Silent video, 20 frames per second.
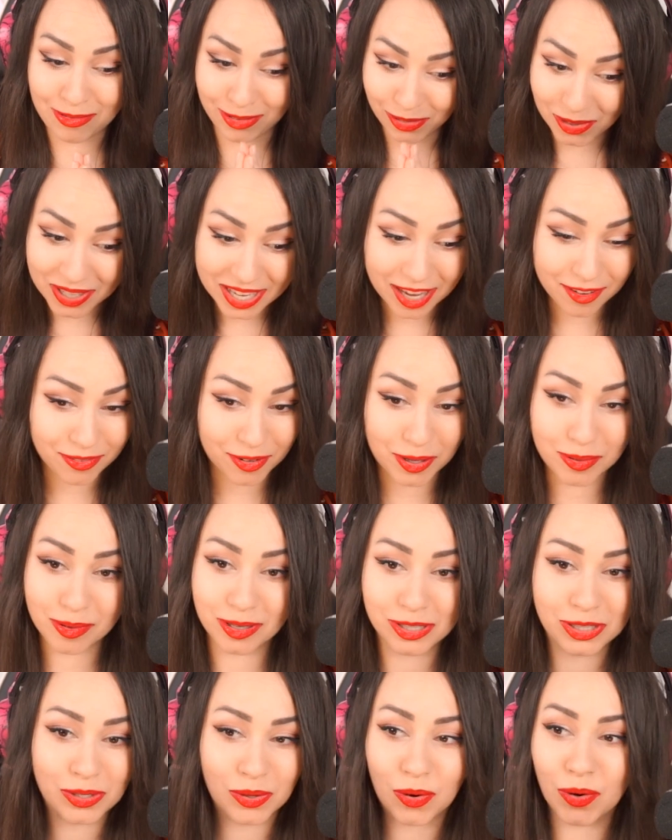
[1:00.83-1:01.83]
looking
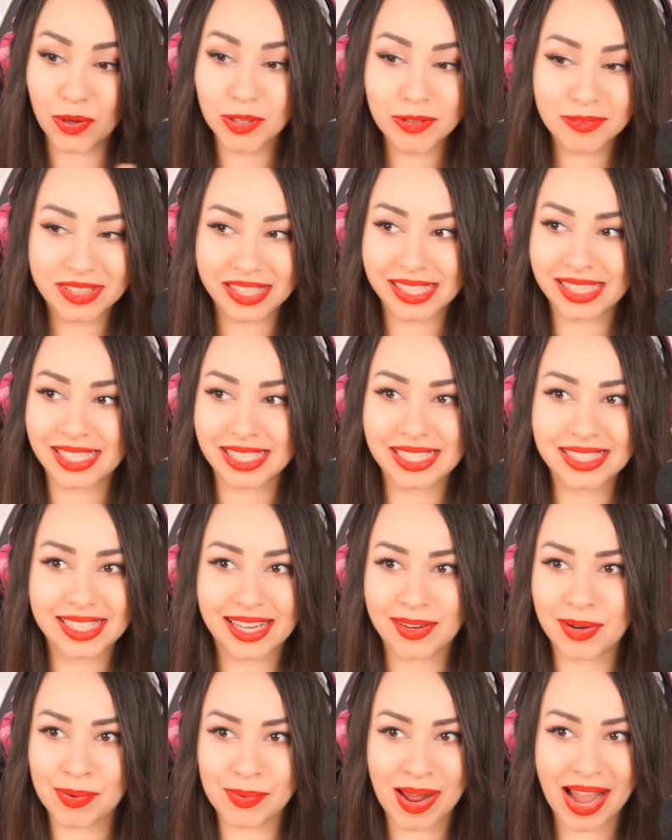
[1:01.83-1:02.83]
forward to all of these things
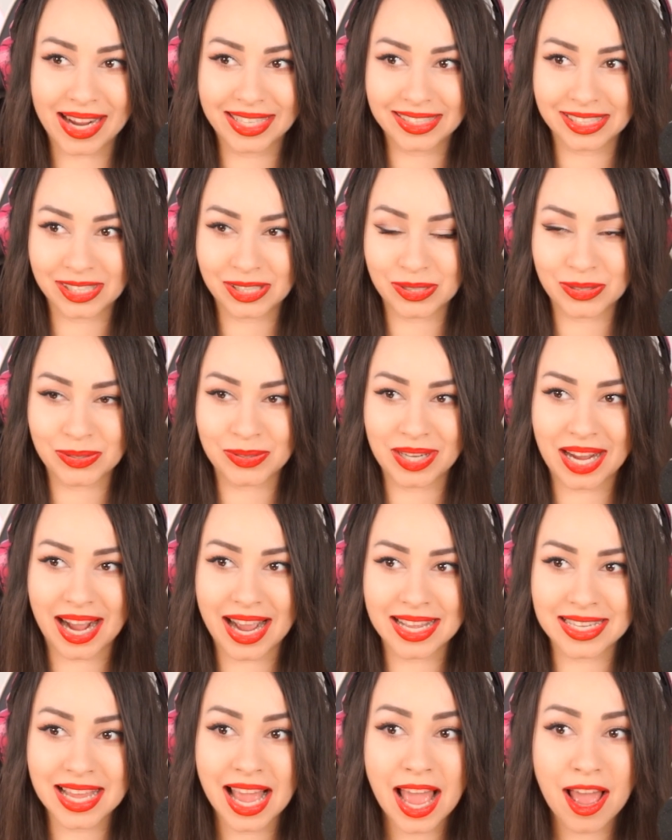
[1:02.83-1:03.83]
that I reacted to, you
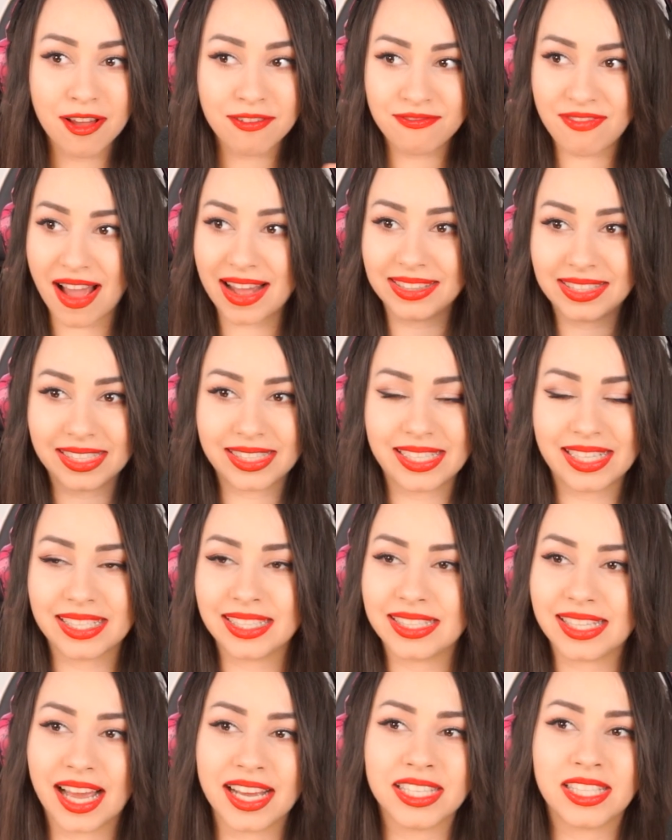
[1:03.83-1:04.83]
guys. Fantasy
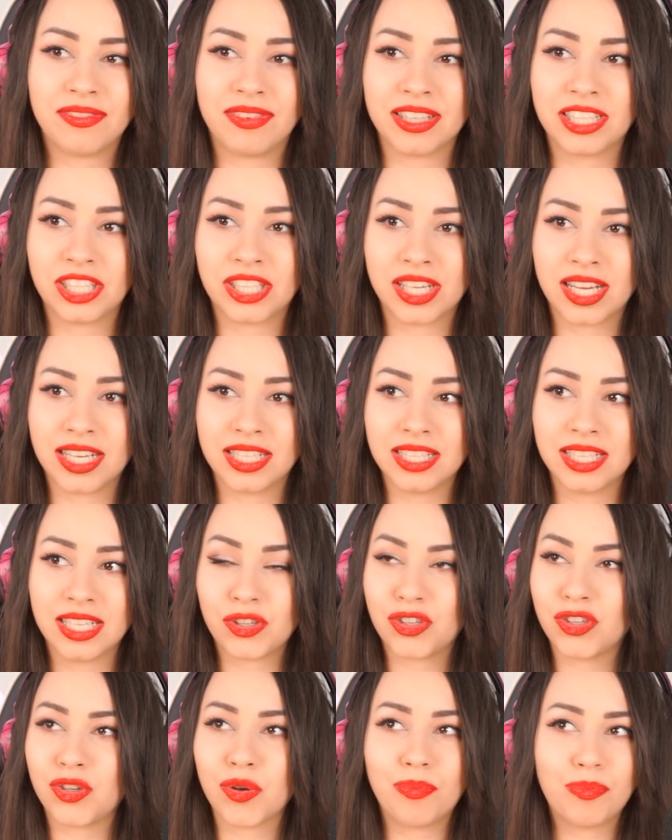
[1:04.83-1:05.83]
and science fiction,
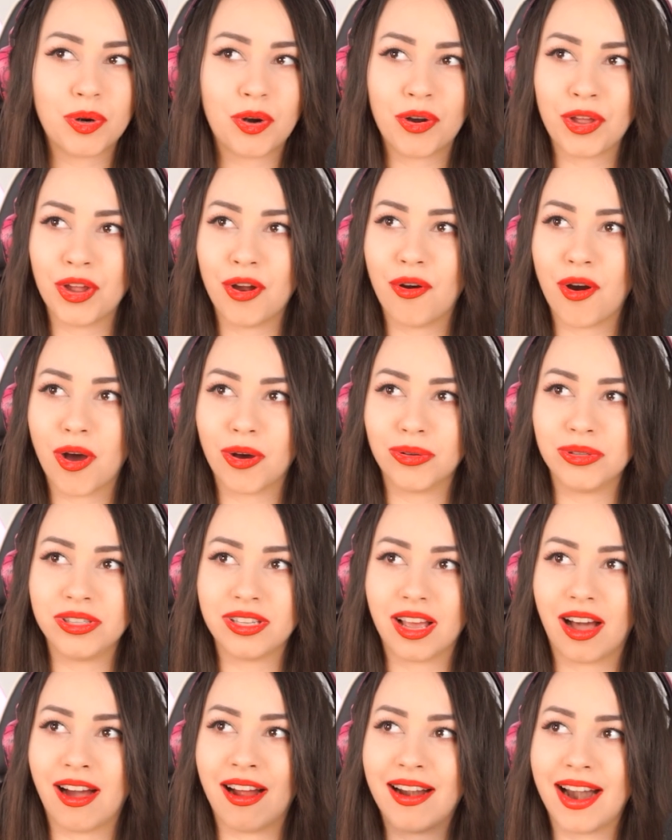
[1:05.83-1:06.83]
superheroes
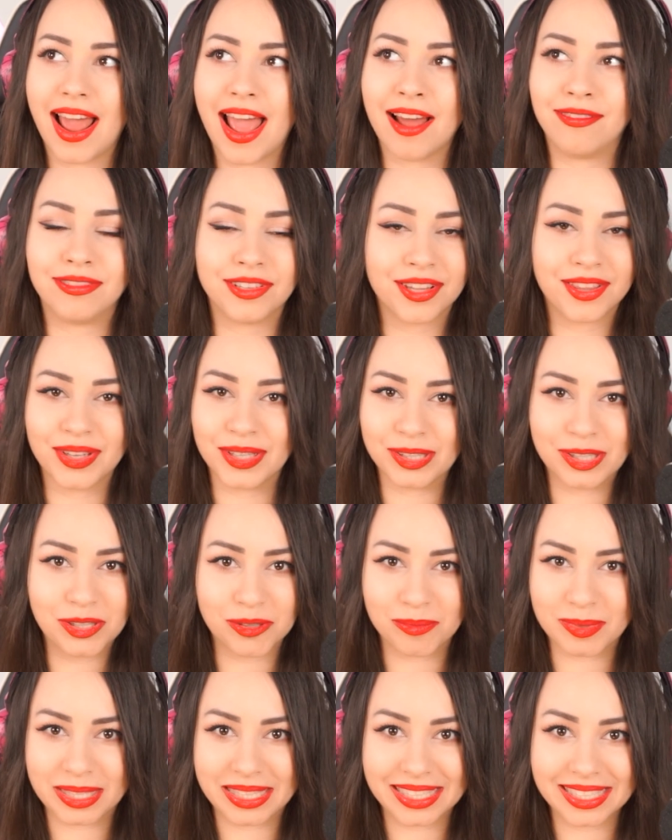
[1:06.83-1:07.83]
are everything to
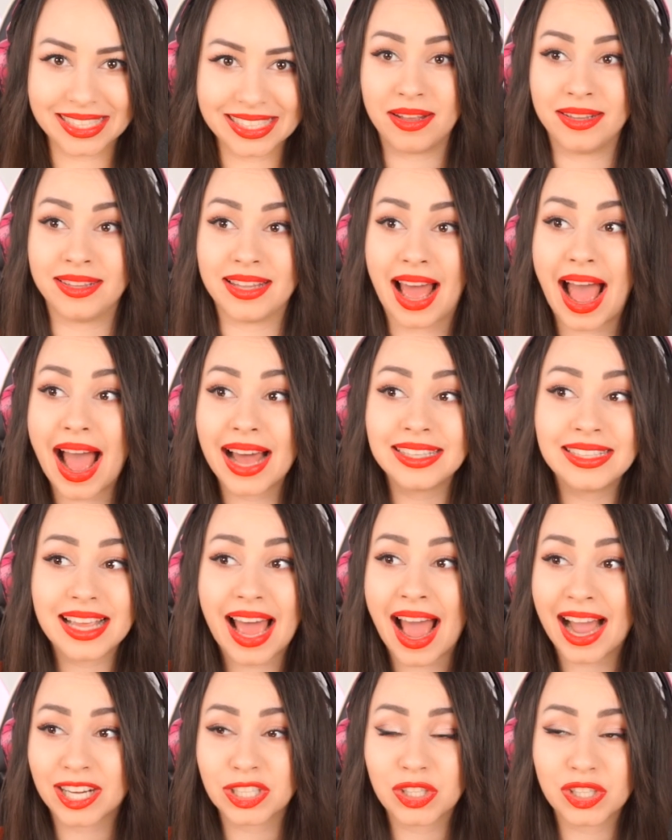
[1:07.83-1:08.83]
me. That
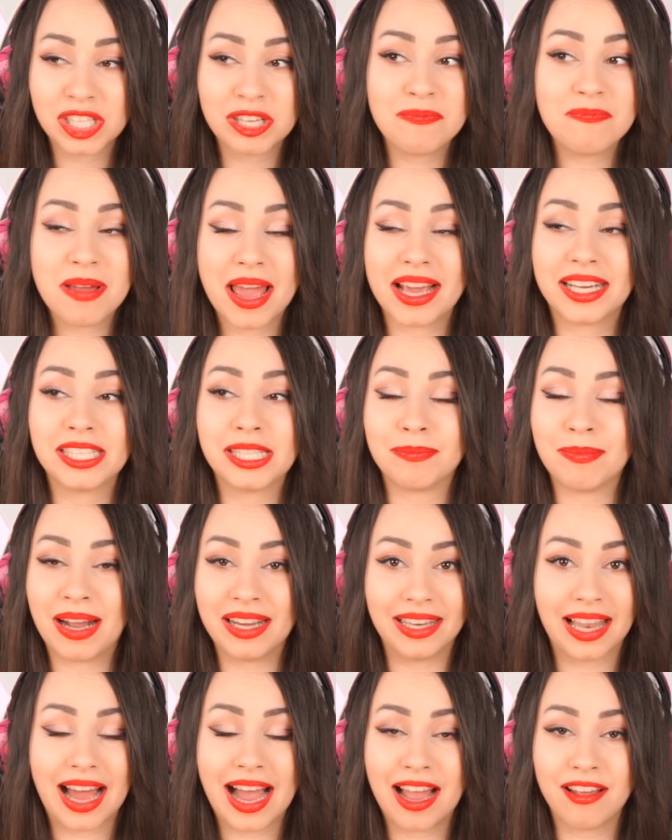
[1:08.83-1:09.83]
actually makes my
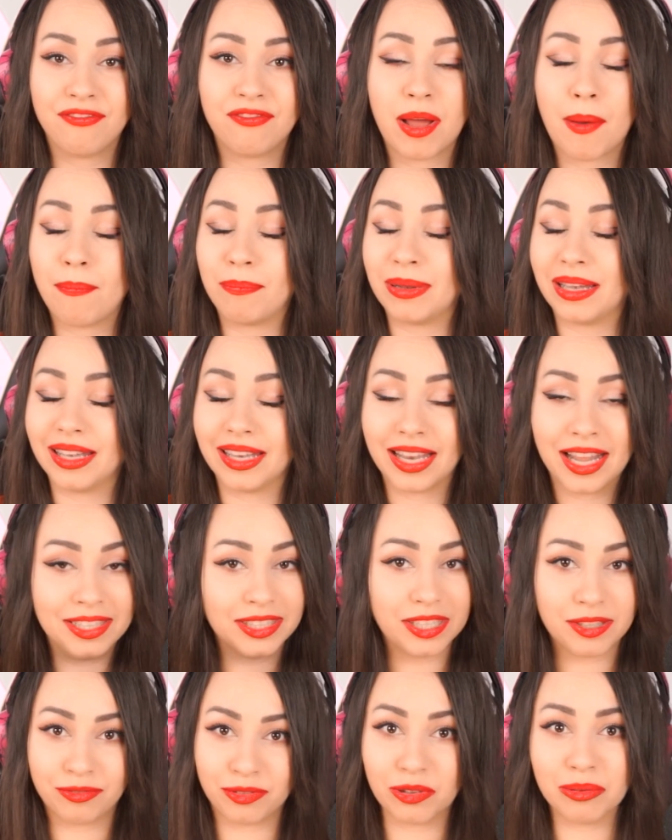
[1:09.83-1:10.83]
life
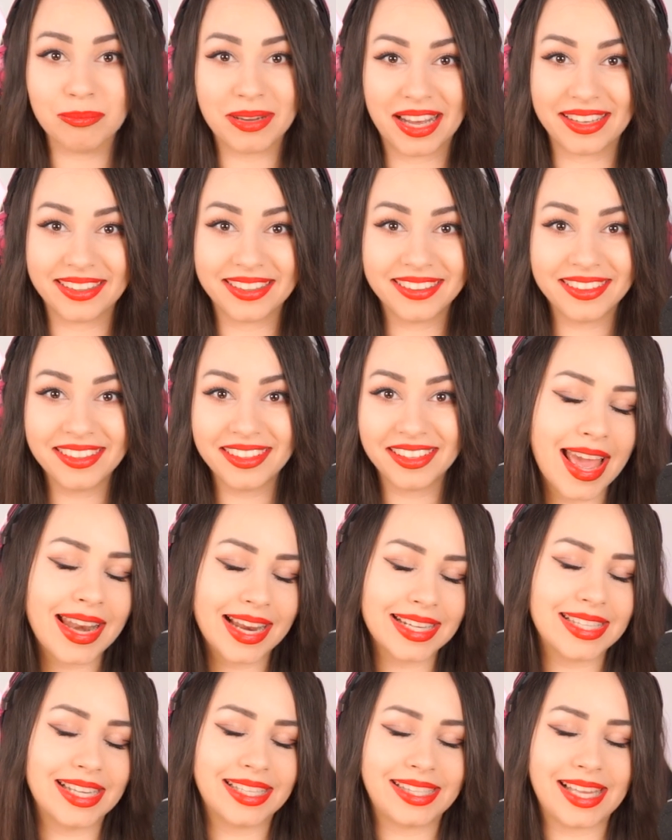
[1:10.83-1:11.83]
plentiful better. It
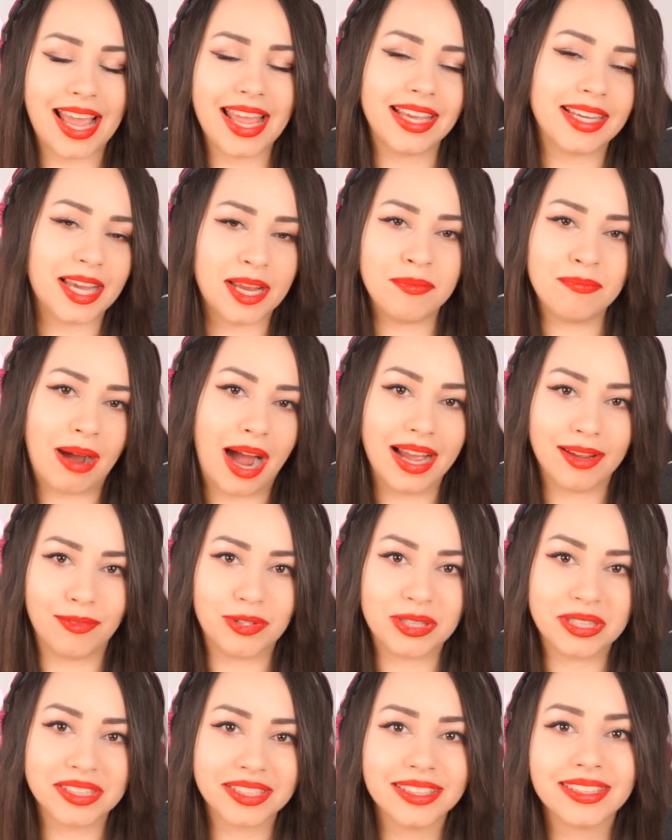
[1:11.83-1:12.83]
is a saying in my
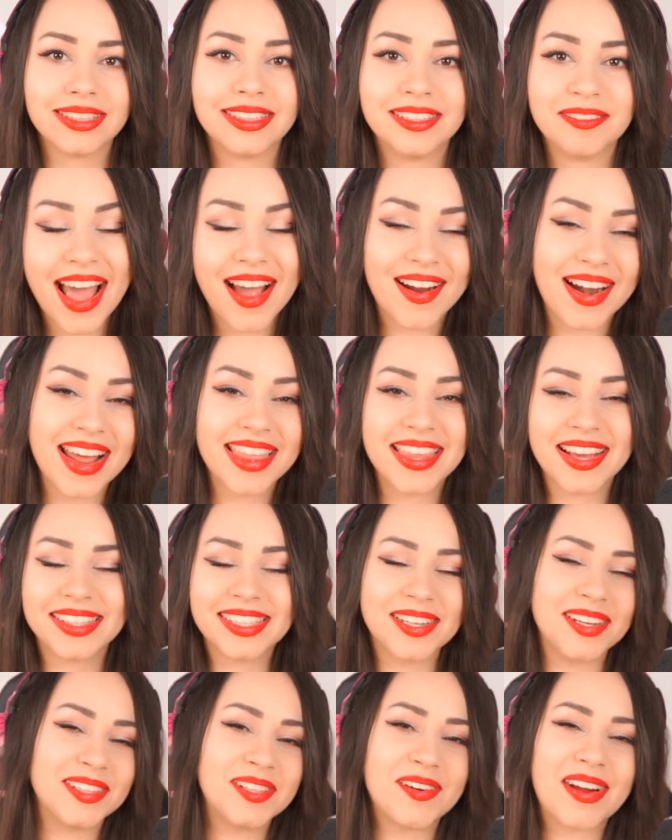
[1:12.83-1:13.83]
world. All right, thanks
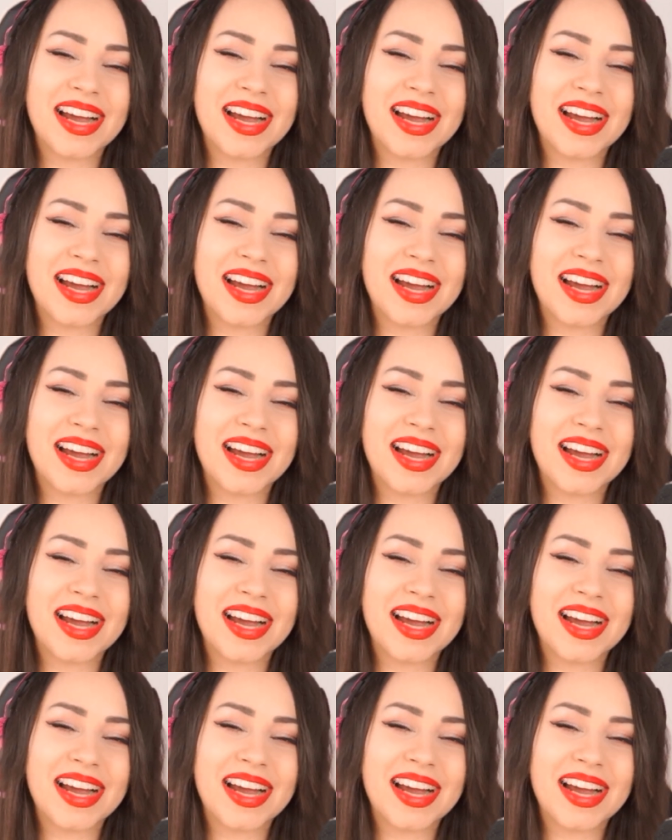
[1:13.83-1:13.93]
so much for